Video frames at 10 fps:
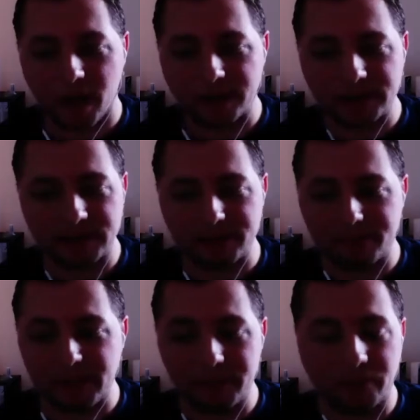I see
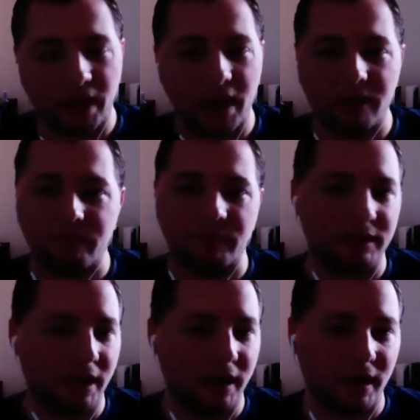people every
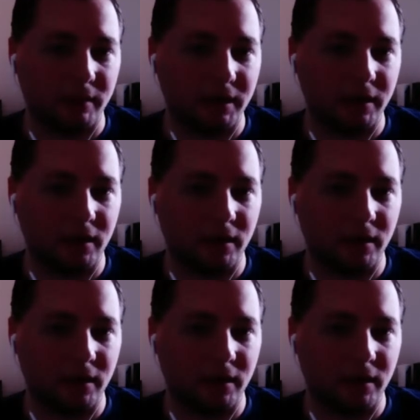day. I mean,